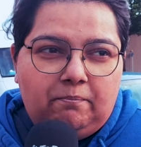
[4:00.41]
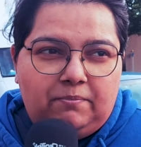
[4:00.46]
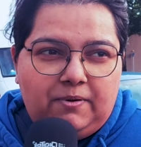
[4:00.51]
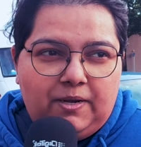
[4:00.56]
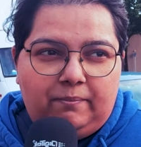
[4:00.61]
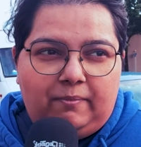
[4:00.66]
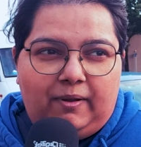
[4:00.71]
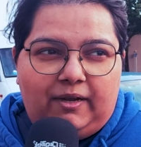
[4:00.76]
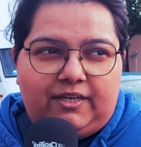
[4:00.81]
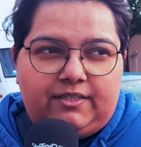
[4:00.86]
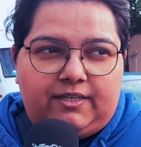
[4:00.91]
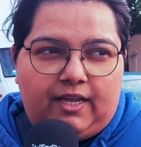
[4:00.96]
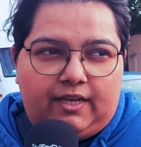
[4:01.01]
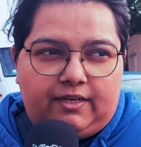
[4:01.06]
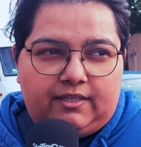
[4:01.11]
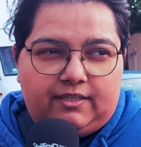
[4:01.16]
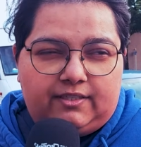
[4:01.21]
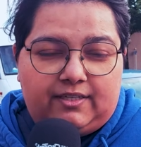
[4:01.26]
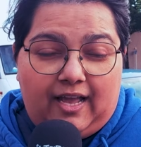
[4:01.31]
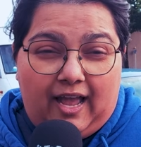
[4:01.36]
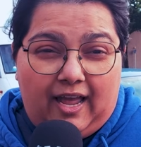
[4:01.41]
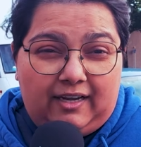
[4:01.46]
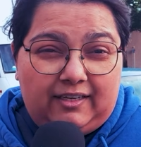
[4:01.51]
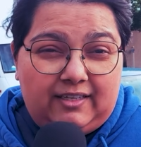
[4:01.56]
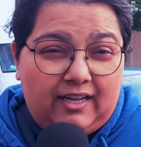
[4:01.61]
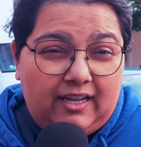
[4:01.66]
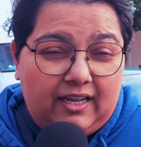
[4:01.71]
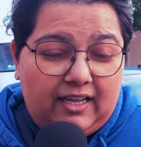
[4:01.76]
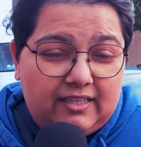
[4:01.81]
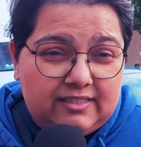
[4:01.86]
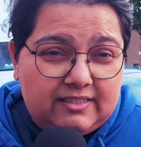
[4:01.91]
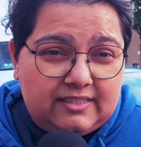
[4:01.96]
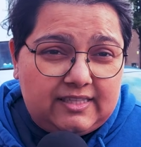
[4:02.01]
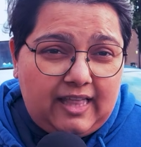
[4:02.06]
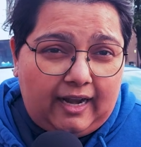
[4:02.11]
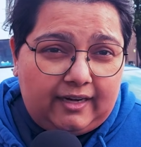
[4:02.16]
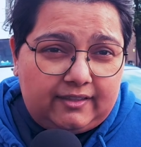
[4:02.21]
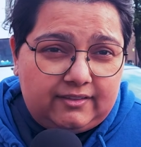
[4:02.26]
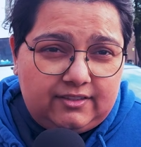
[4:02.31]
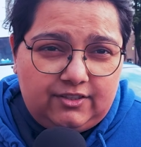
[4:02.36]
premeditated, and is
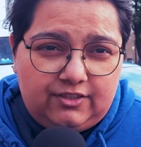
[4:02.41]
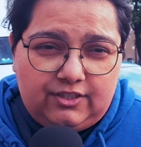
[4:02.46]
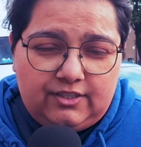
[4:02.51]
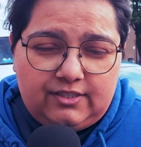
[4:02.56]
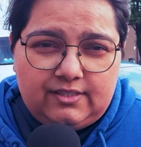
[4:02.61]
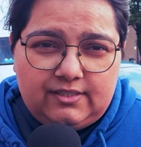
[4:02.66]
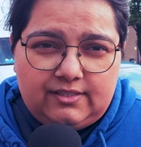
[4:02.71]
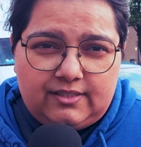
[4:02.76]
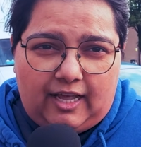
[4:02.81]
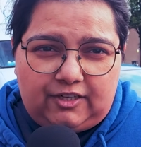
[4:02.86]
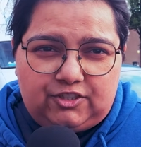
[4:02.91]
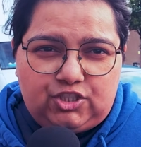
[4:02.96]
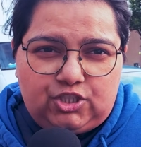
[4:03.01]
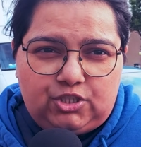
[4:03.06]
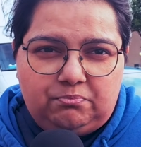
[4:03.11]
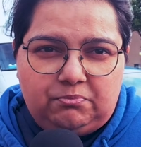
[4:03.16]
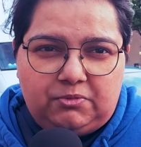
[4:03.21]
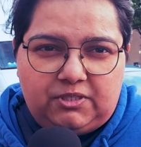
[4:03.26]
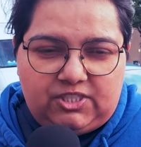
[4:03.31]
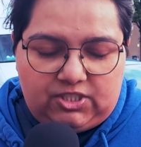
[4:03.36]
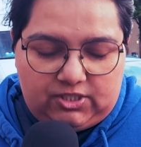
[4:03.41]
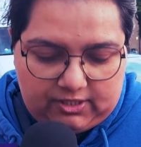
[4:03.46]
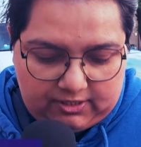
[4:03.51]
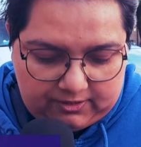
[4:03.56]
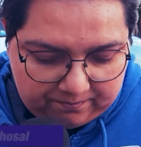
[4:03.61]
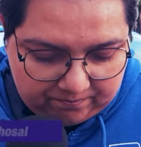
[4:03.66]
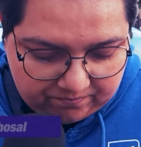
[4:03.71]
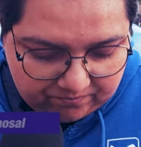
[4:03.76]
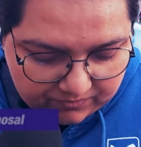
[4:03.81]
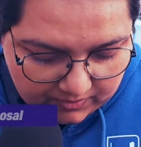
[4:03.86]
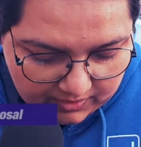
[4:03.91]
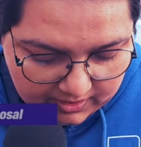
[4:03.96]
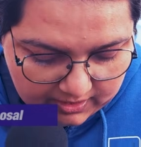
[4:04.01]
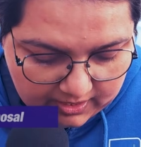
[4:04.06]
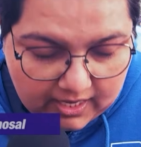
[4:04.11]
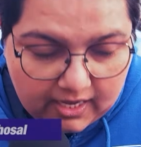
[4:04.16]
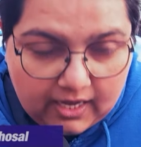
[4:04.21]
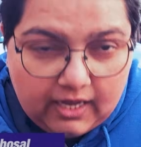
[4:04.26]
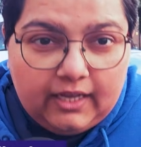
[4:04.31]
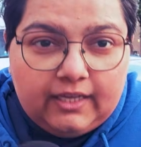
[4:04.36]
that the reason that she missed it?
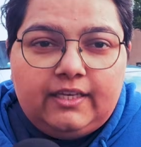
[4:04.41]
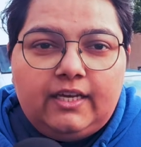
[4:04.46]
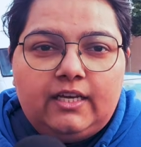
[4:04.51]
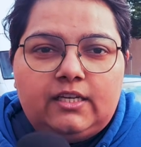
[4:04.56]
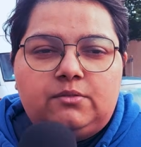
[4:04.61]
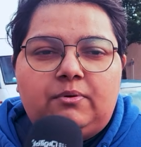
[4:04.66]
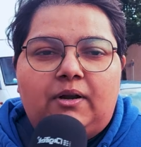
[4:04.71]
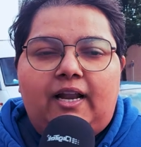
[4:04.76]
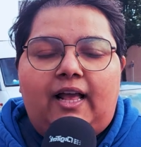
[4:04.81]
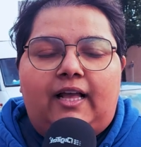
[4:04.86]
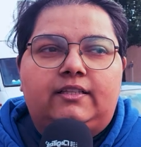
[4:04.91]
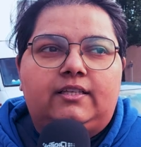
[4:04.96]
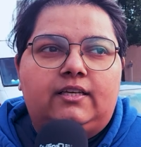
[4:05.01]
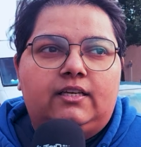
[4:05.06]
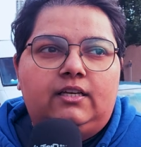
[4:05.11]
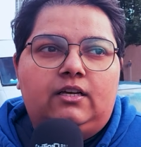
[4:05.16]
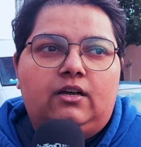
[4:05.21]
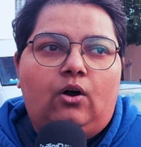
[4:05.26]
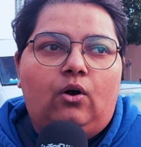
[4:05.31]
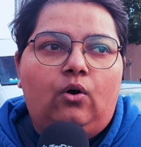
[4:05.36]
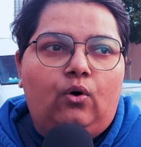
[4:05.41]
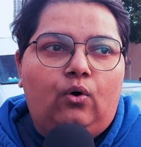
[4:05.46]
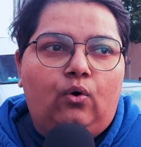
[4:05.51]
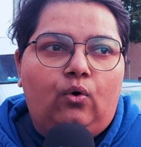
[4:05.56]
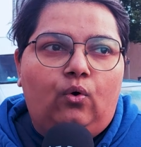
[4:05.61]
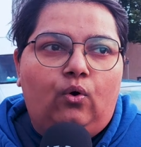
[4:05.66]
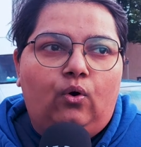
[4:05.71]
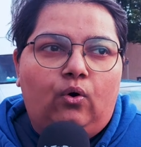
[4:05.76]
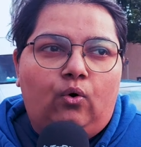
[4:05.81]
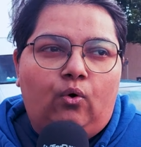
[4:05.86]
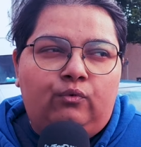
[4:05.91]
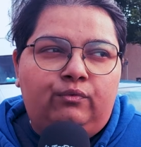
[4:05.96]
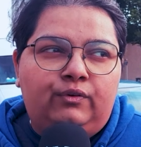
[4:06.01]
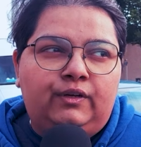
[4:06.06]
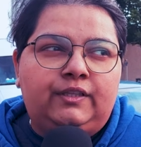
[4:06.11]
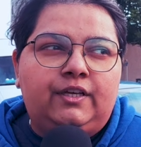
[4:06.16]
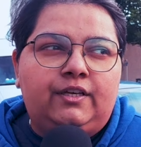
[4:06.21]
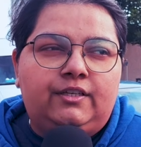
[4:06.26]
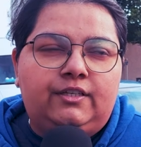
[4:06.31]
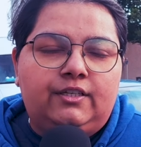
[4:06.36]
Here's what I think.
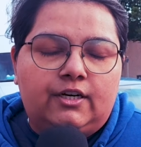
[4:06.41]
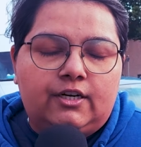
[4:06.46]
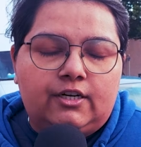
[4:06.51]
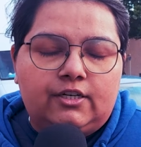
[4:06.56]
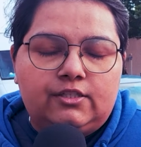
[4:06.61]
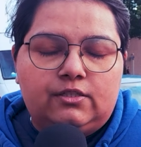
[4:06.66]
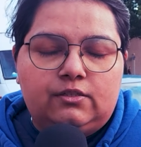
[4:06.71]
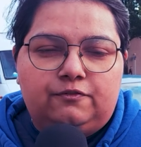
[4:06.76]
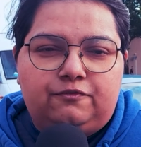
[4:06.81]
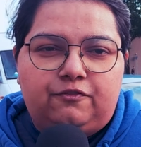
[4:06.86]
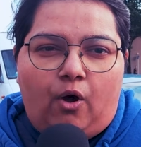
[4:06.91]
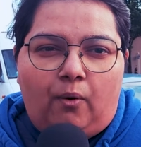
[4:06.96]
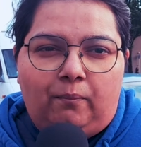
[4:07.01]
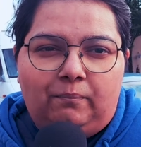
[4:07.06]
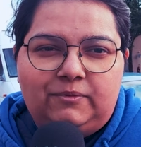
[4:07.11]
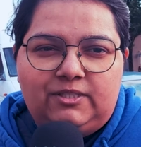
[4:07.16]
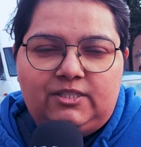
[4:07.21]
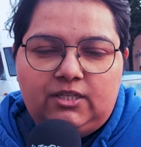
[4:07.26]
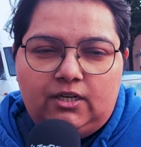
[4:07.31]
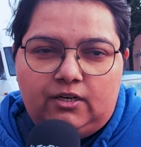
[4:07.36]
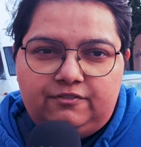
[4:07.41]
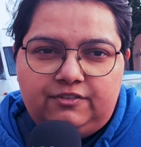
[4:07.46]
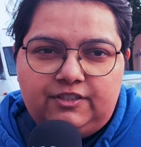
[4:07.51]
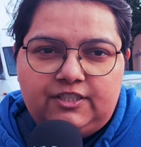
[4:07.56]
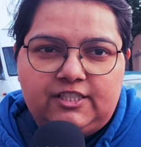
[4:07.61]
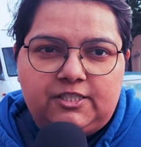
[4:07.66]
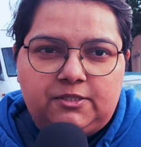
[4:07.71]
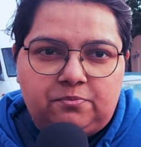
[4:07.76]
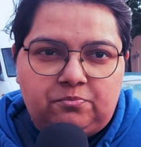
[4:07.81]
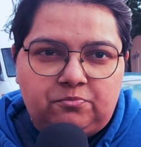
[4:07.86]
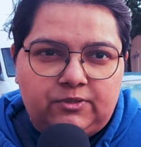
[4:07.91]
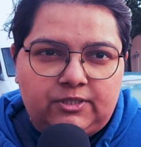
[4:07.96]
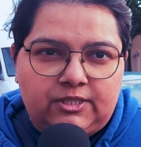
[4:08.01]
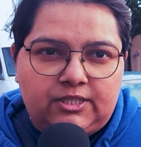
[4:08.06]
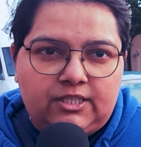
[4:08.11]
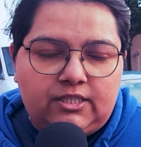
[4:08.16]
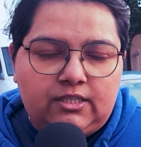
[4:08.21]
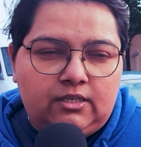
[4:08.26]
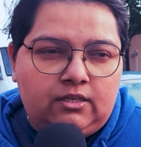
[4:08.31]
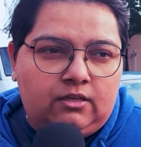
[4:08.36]
Over the years of observing
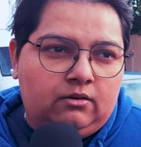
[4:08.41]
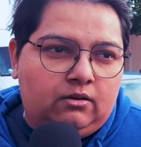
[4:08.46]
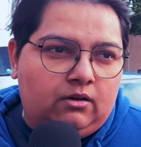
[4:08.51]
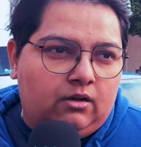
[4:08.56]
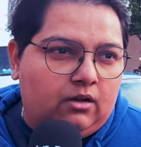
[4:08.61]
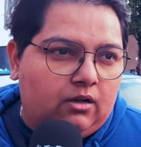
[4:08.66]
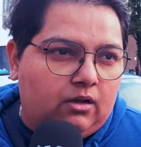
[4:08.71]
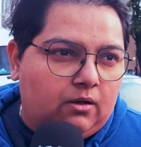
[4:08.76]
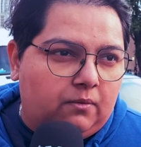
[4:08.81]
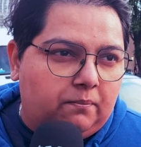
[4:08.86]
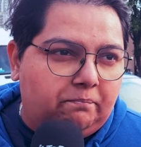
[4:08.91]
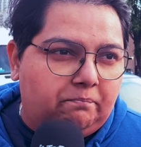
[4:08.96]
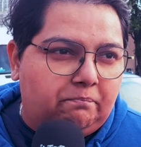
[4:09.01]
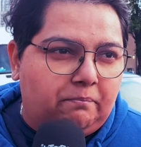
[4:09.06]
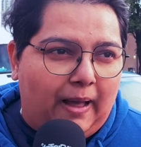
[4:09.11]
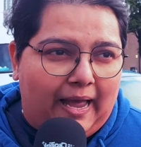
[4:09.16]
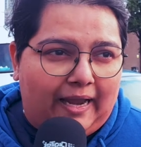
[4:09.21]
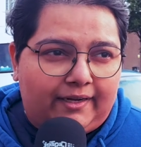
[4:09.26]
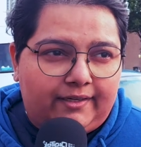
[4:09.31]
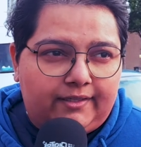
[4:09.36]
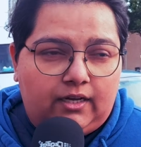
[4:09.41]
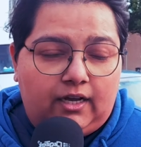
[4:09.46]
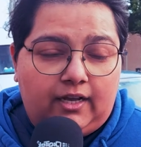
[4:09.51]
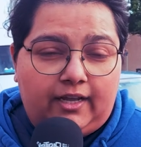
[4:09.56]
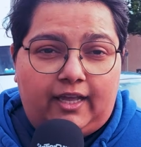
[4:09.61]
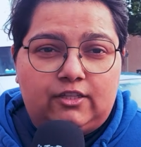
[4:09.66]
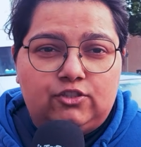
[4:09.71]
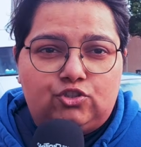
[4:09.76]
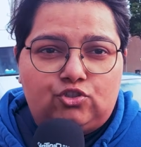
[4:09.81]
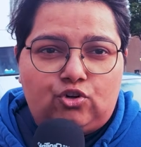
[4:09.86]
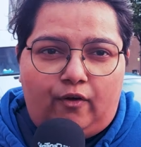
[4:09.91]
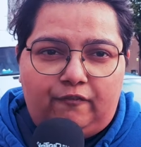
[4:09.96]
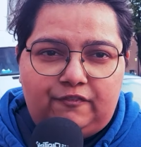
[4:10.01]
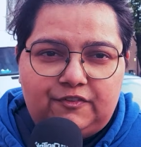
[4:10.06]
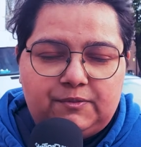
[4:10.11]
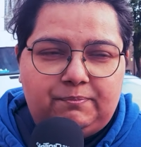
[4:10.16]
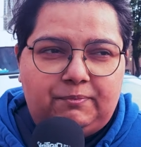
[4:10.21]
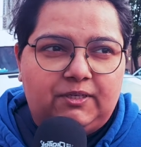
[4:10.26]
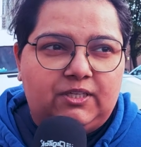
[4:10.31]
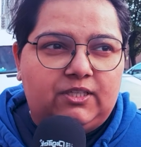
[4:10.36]
Smriti bat against off
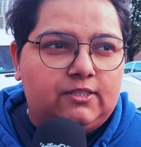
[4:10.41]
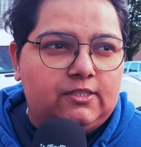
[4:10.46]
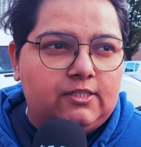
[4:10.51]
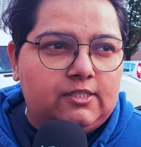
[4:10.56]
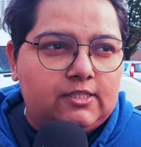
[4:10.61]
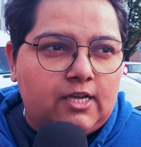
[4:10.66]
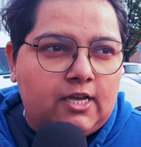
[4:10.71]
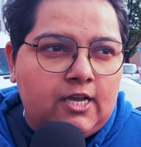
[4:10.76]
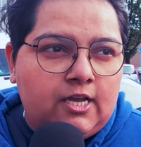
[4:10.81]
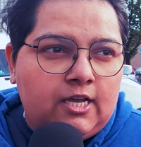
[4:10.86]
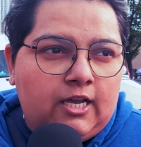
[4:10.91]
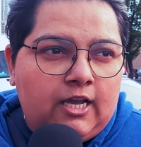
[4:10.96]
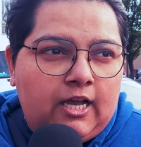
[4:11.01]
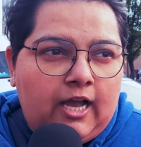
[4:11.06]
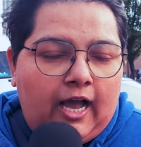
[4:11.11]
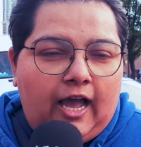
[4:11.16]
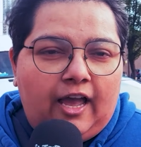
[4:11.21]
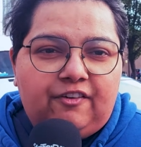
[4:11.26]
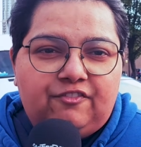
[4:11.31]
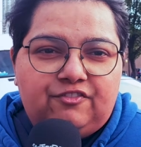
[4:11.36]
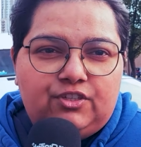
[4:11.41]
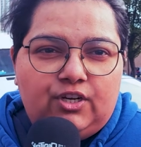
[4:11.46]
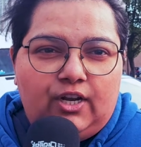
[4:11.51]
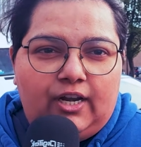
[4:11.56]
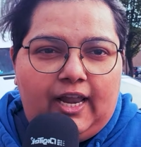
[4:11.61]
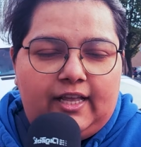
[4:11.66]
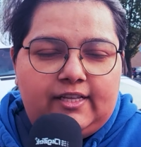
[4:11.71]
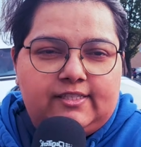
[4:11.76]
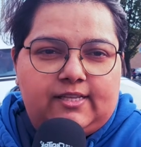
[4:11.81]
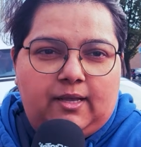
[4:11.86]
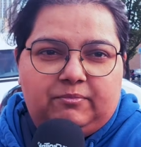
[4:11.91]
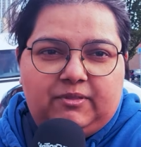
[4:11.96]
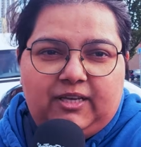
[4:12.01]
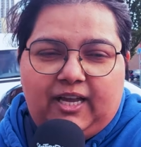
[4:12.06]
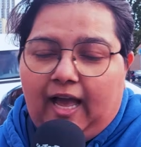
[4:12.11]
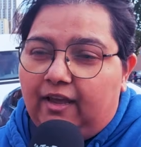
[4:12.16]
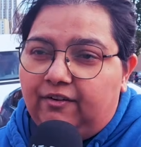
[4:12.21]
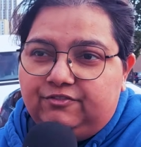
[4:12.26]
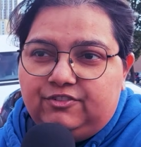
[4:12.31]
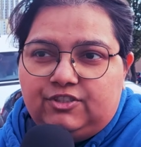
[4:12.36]
spinners, I have realized
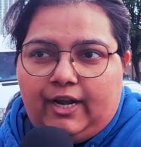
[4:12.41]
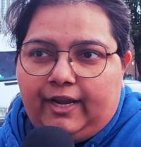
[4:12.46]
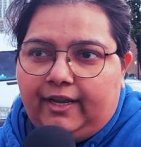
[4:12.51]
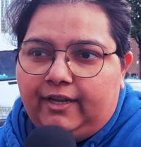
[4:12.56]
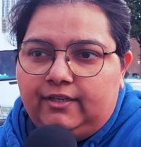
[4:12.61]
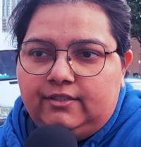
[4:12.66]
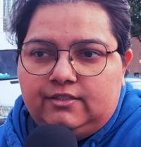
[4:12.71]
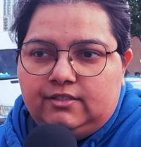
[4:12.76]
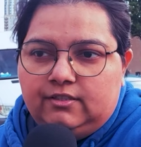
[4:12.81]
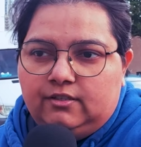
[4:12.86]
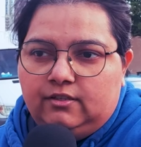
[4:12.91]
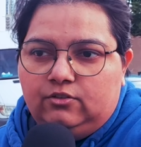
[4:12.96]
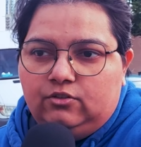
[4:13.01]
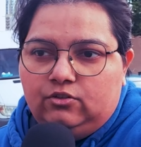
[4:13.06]
something. I have tried,